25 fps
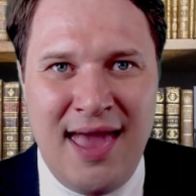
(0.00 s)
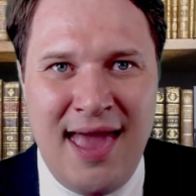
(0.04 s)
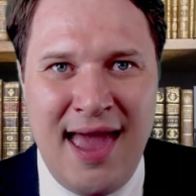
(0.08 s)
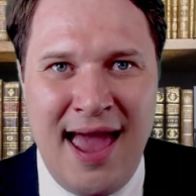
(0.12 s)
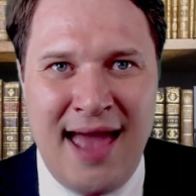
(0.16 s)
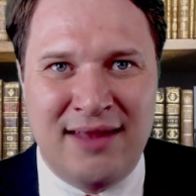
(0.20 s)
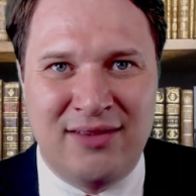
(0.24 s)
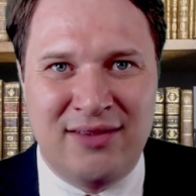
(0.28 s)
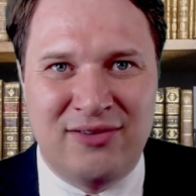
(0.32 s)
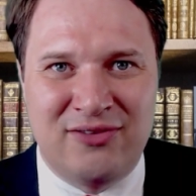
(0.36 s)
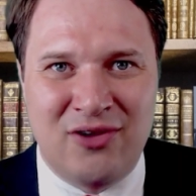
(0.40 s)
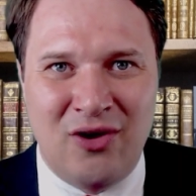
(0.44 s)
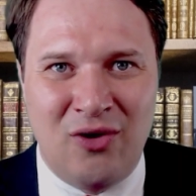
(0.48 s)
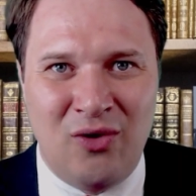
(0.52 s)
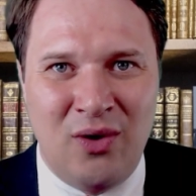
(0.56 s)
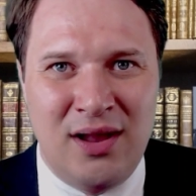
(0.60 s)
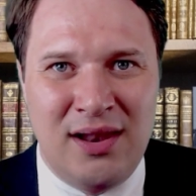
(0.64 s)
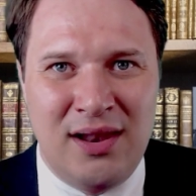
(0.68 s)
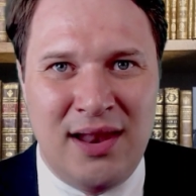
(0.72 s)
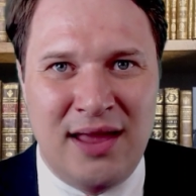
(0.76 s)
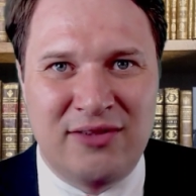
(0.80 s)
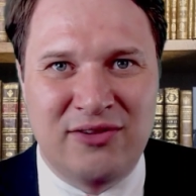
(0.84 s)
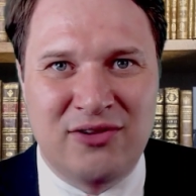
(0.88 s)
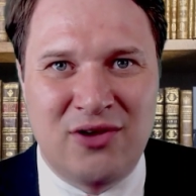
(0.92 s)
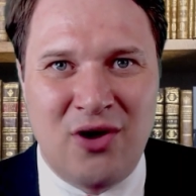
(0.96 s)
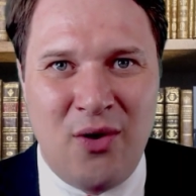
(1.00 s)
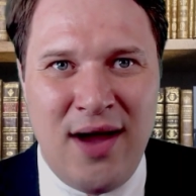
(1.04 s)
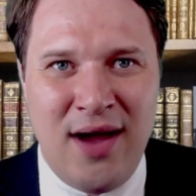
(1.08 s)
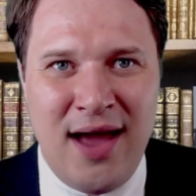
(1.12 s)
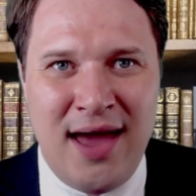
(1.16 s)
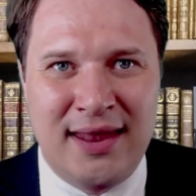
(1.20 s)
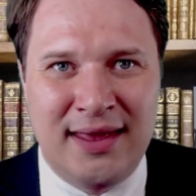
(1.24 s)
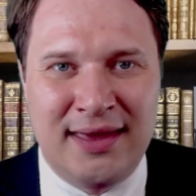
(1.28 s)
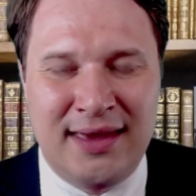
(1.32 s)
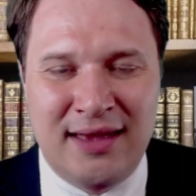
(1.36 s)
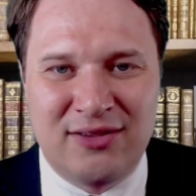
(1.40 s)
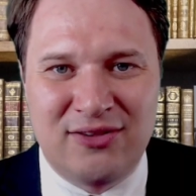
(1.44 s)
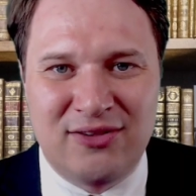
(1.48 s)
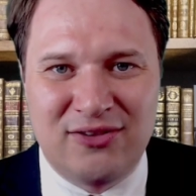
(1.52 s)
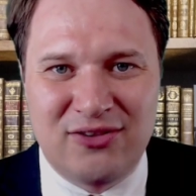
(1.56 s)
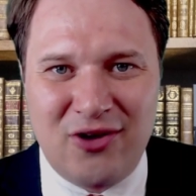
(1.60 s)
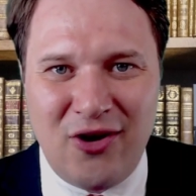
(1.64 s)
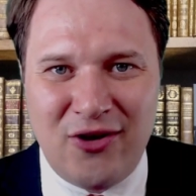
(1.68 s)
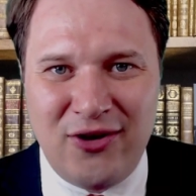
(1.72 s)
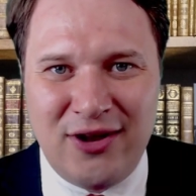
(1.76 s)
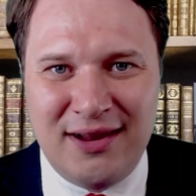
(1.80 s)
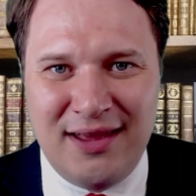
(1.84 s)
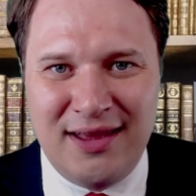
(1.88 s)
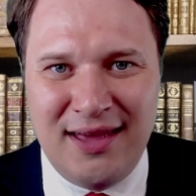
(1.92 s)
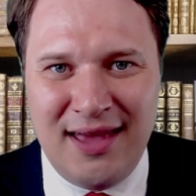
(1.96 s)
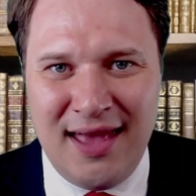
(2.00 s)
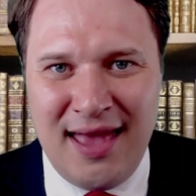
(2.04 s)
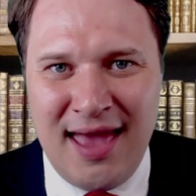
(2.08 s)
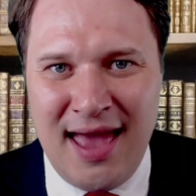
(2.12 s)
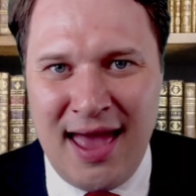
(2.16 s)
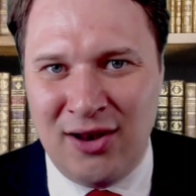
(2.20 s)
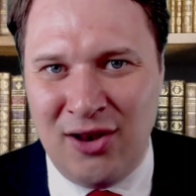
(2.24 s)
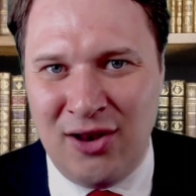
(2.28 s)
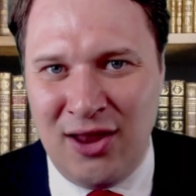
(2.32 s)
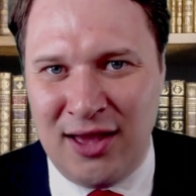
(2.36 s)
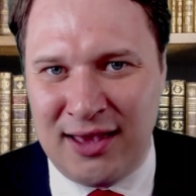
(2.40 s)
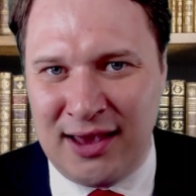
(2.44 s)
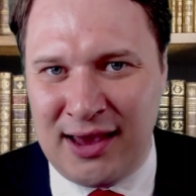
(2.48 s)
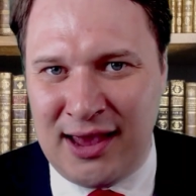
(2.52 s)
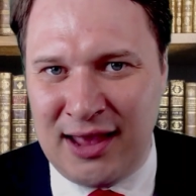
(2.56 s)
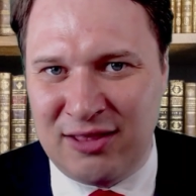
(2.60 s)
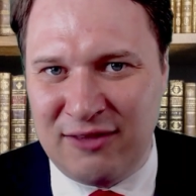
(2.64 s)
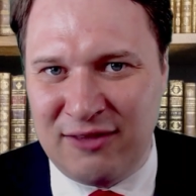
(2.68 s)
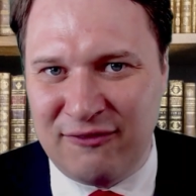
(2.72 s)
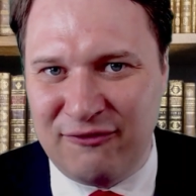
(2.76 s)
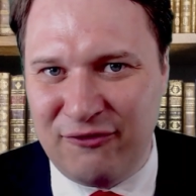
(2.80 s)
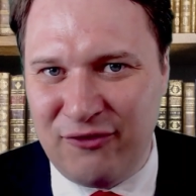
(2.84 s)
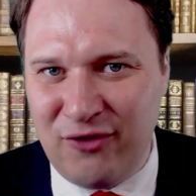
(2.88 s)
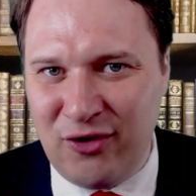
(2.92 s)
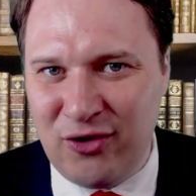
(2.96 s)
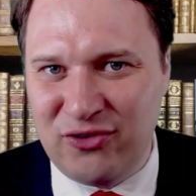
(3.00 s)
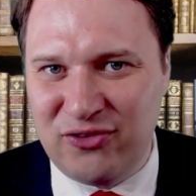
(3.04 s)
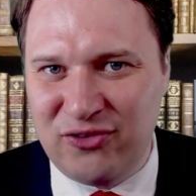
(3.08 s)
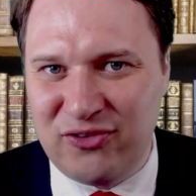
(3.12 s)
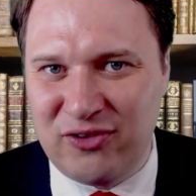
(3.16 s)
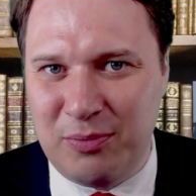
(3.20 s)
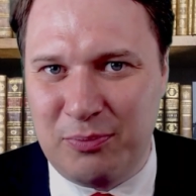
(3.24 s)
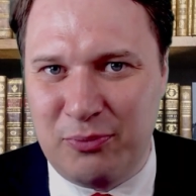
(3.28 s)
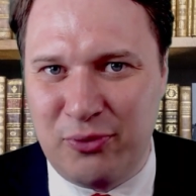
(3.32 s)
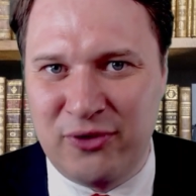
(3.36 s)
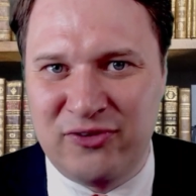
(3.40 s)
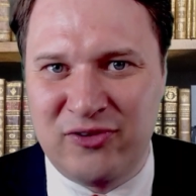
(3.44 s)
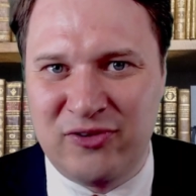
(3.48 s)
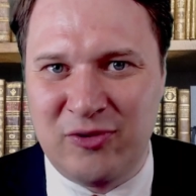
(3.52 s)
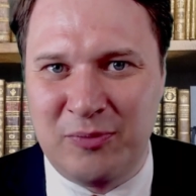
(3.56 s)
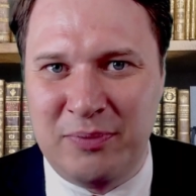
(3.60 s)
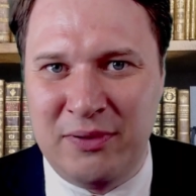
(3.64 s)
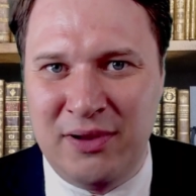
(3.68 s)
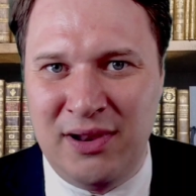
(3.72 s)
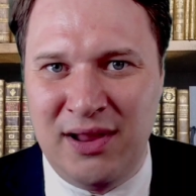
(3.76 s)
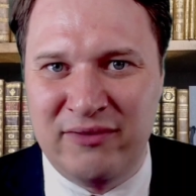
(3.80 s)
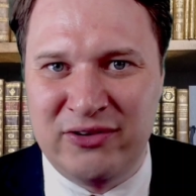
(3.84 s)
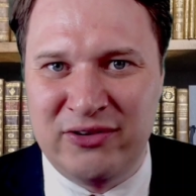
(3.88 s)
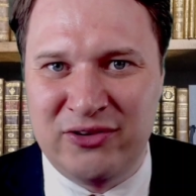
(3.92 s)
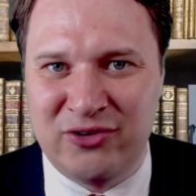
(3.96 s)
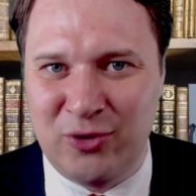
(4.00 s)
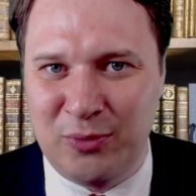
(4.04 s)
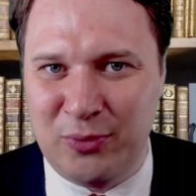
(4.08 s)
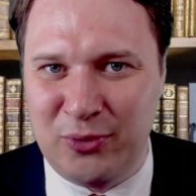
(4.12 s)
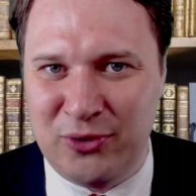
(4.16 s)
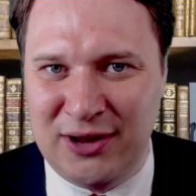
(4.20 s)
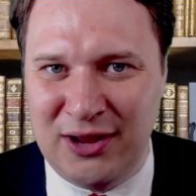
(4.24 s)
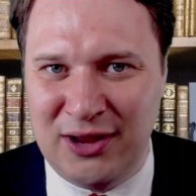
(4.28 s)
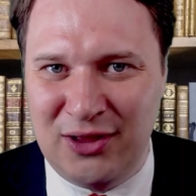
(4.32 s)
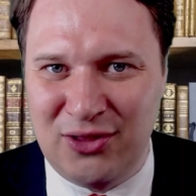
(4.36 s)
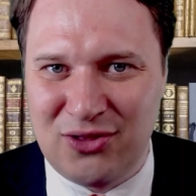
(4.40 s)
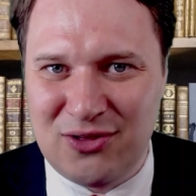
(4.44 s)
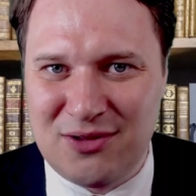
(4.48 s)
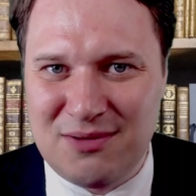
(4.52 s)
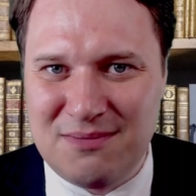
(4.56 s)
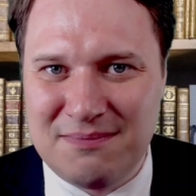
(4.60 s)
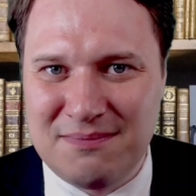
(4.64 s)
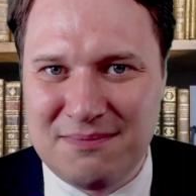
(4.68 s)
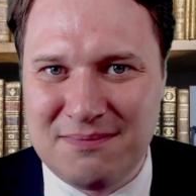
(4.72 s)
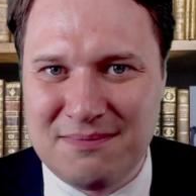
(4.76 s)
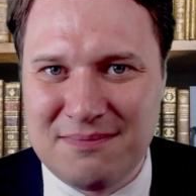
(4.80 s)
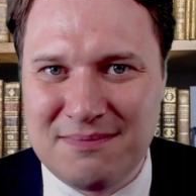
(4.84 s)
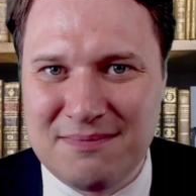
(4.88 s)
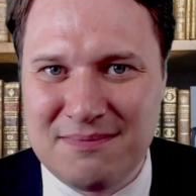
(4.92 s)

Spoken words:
And so let's go ahead and get started and look at the first principle of interpretation.